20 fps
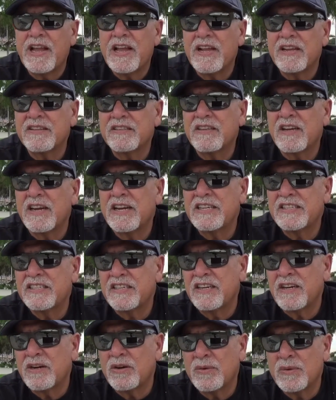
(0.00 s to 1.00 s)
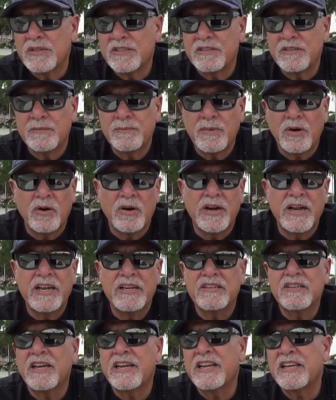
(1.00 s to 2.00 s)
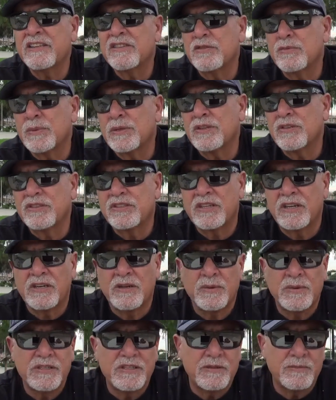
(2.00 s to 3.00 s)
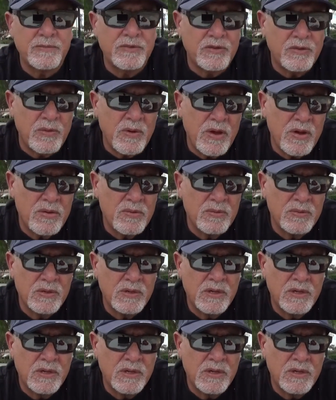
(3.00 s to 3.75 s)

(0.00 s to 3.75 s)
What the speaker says: anti-terrorism or anti-Israel terrorism grow.